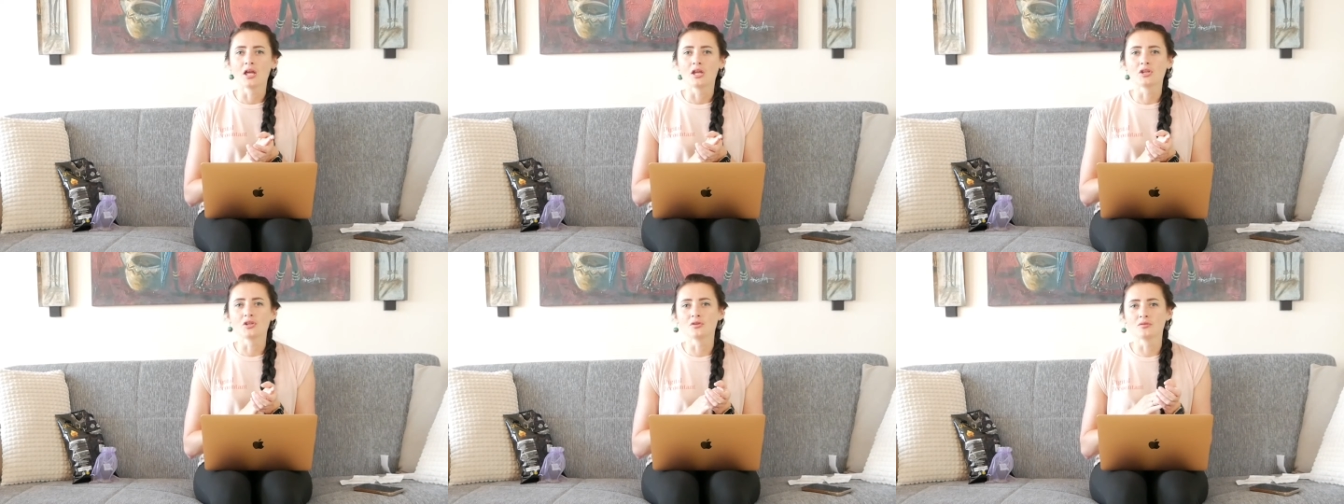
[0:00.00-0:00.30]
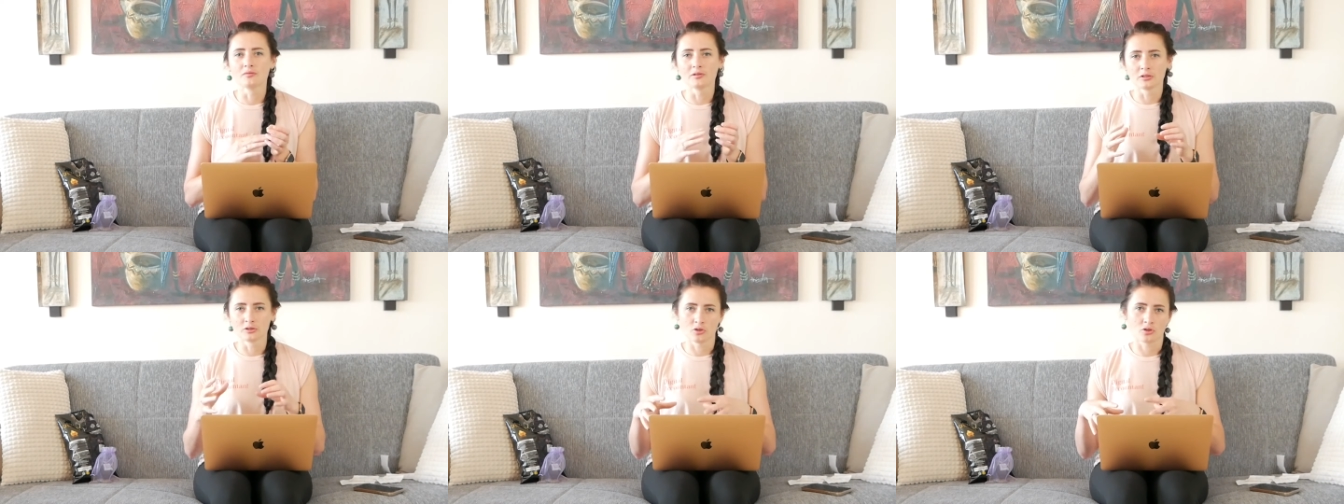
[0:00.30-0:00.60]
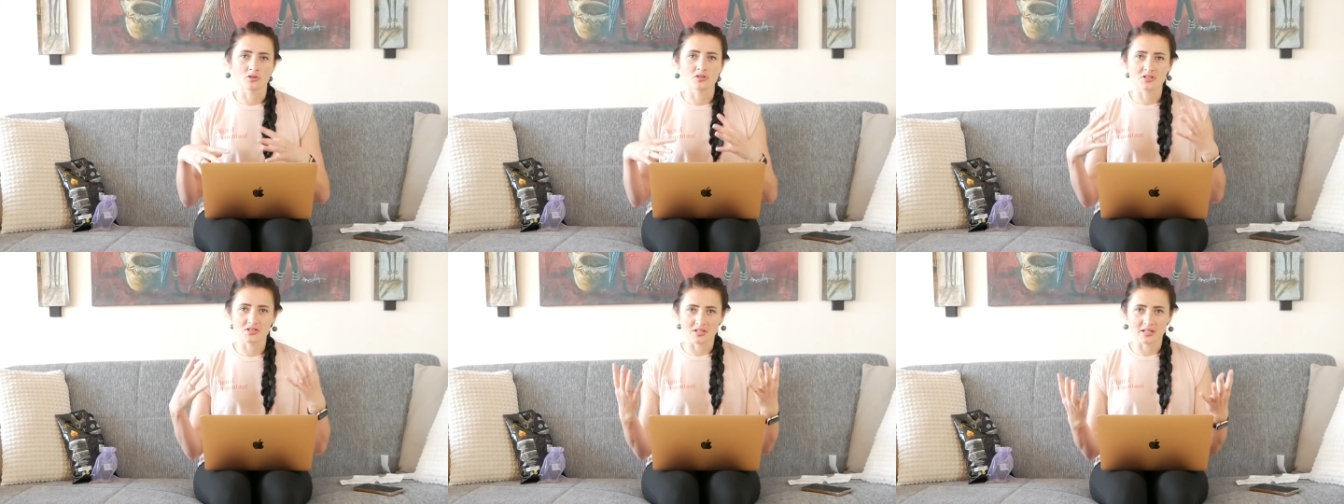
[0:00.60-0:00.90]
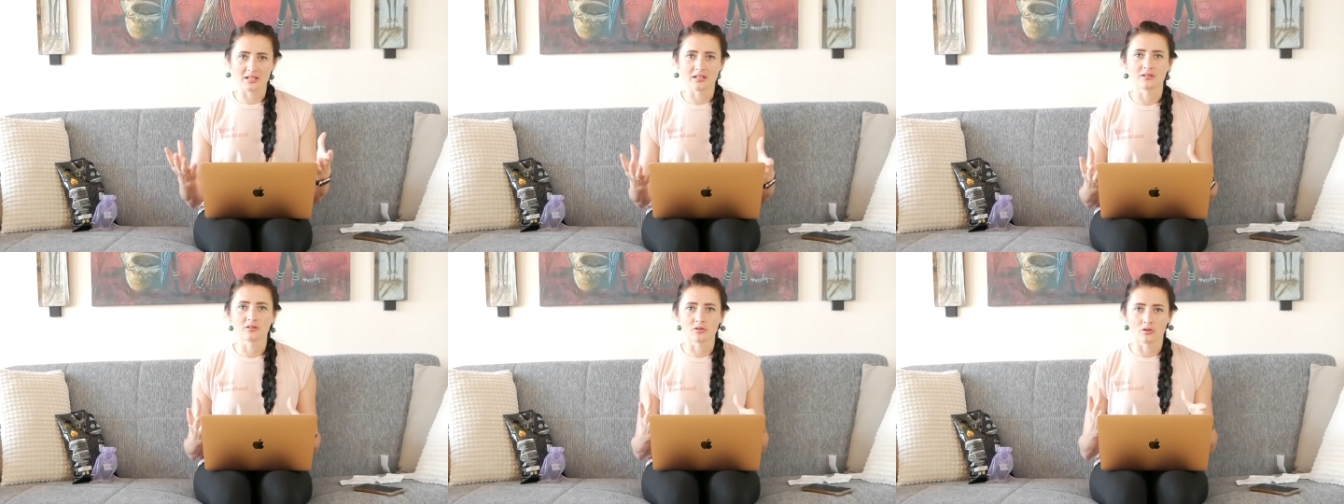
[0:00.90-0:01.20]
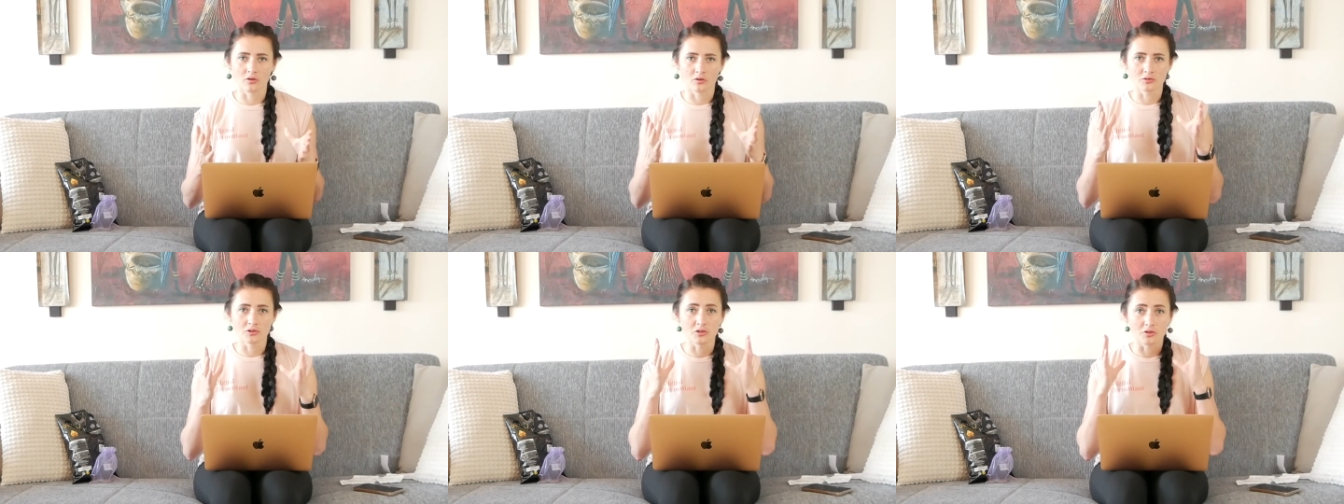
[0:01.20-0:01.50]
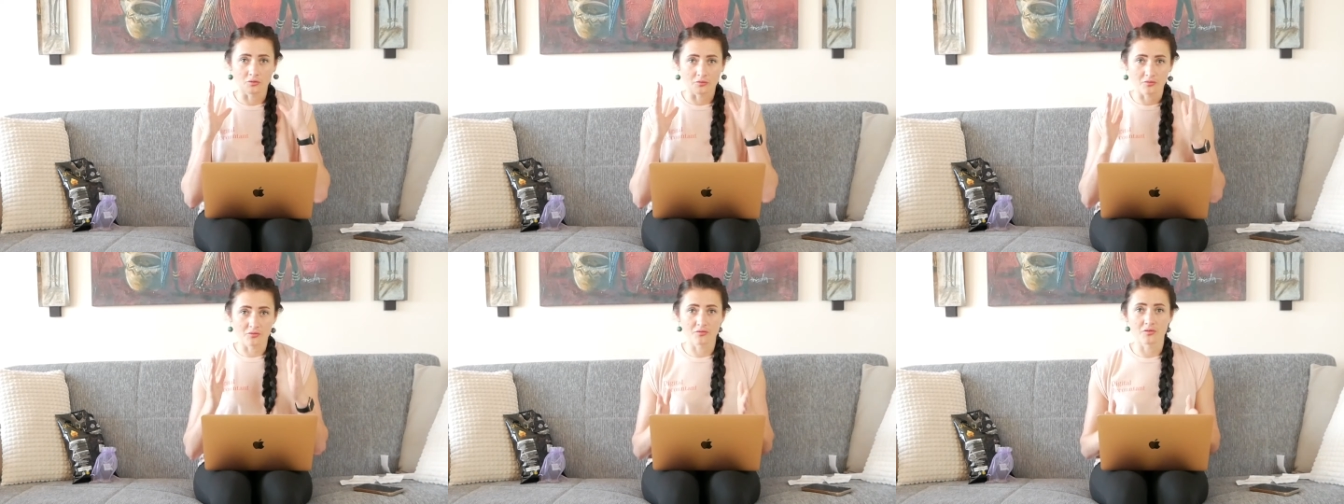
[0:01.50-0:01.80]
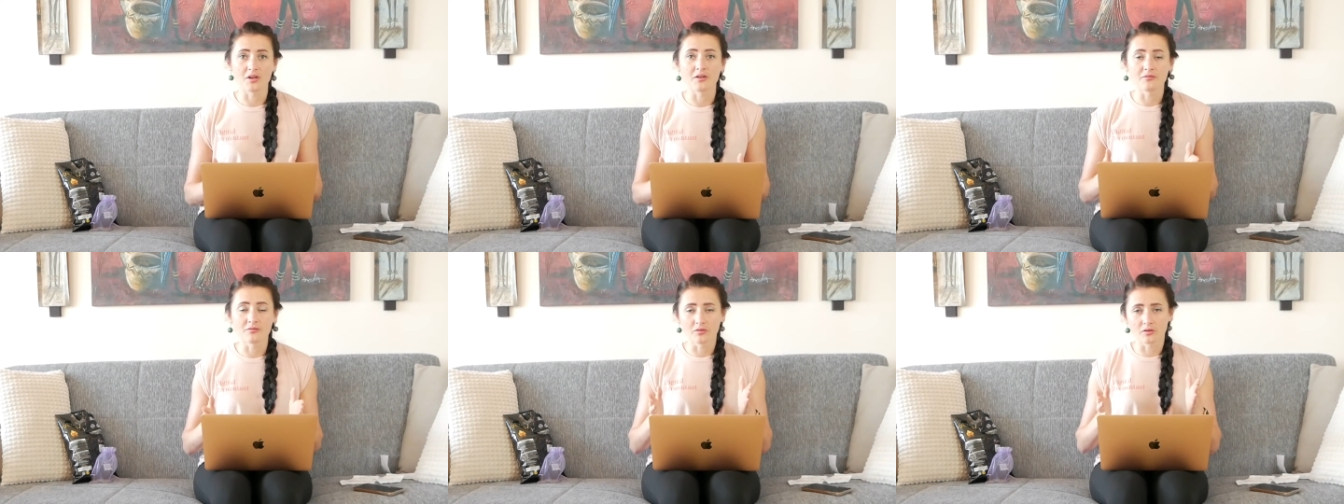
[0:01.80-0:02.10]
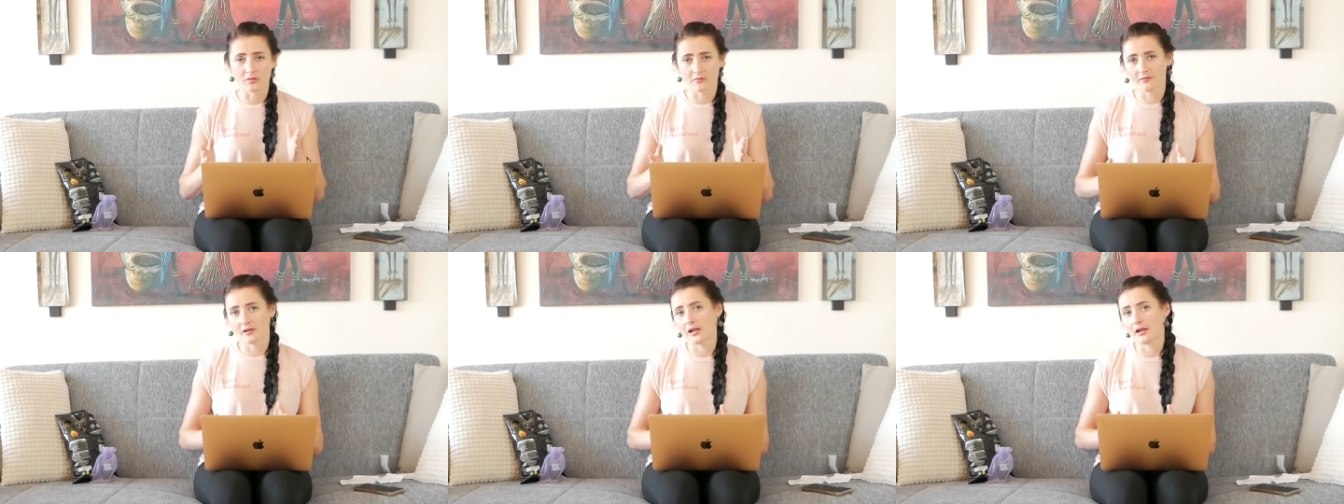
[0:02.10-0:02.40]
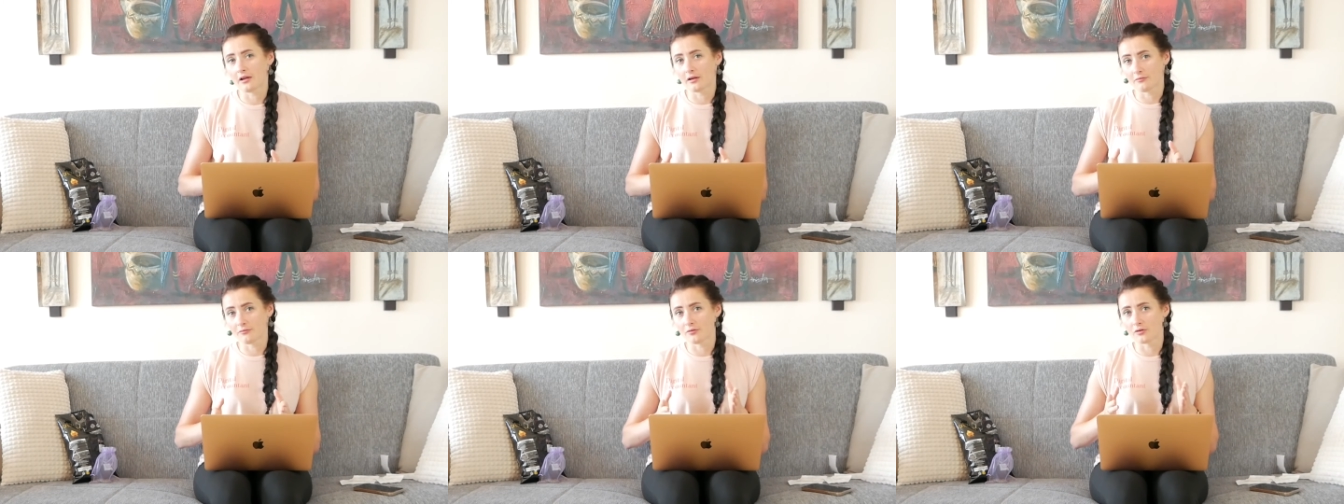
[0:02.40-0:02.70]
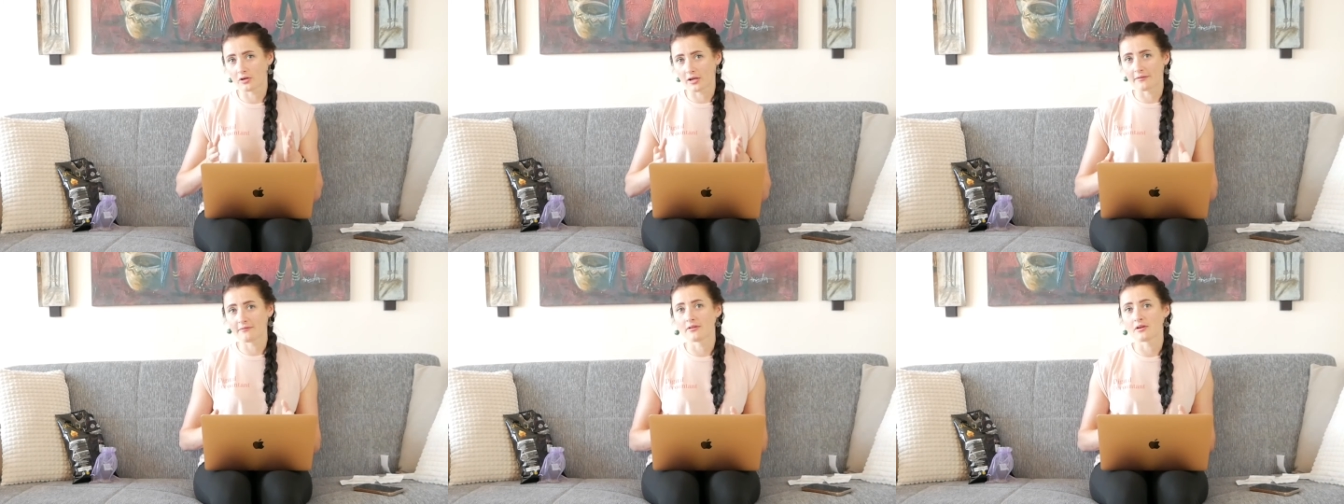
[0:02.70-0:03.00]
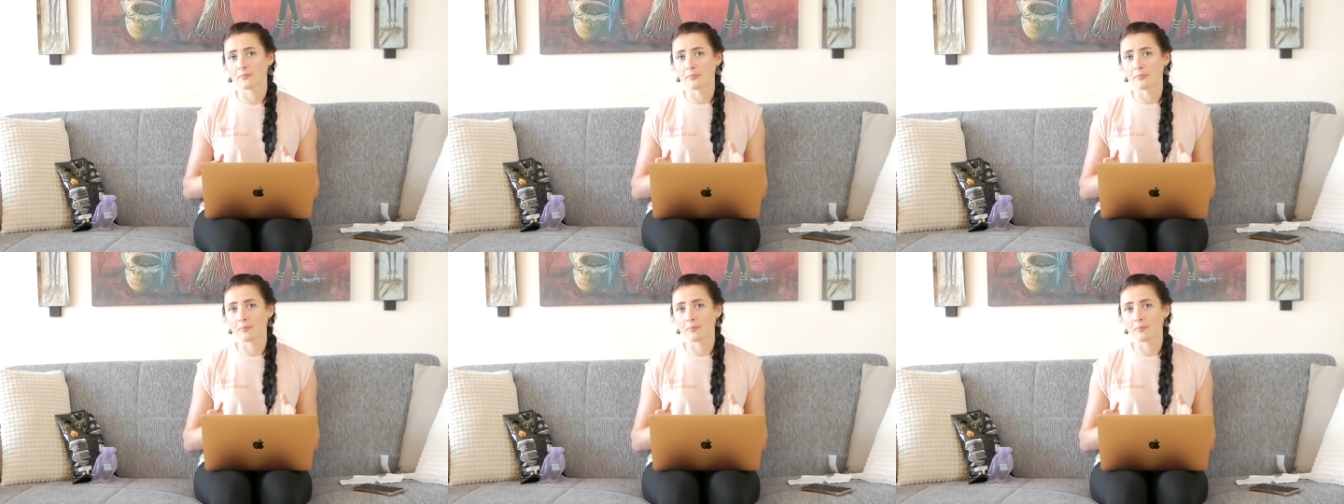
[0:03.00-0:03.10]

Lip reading: you will not see it on your free forever